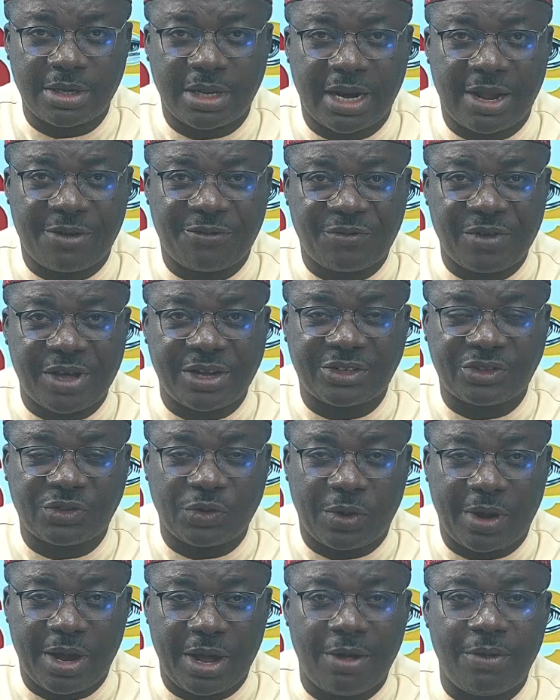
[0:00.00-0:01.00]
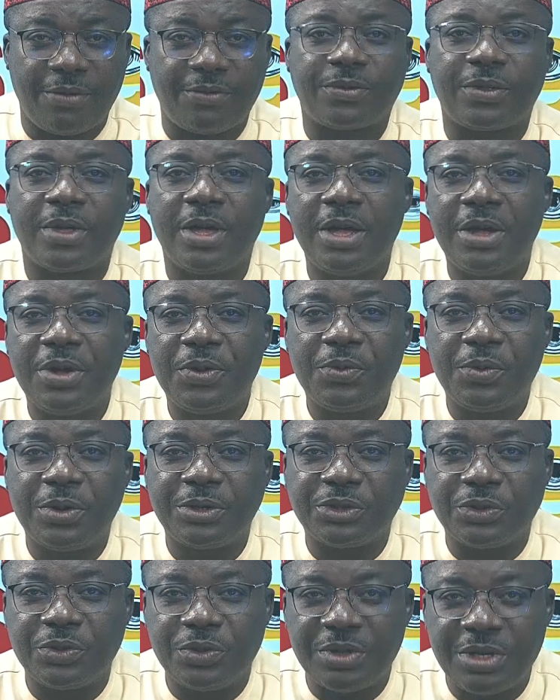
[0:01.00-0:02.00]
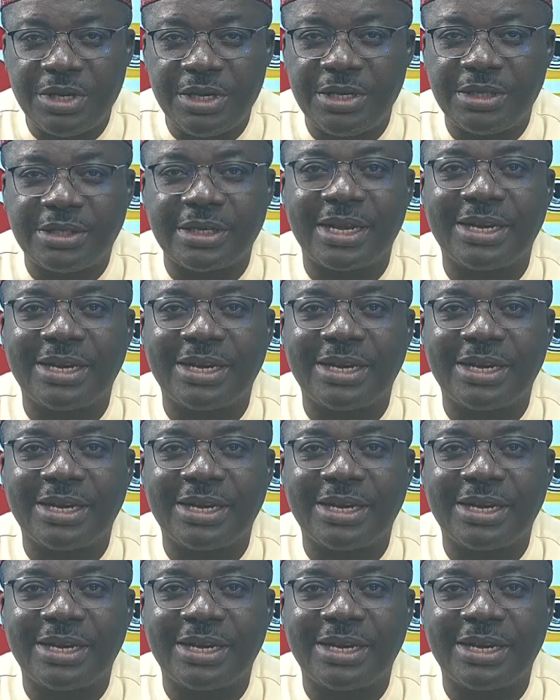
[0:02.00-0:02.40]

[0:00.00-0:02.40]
that affects your health, what you eat,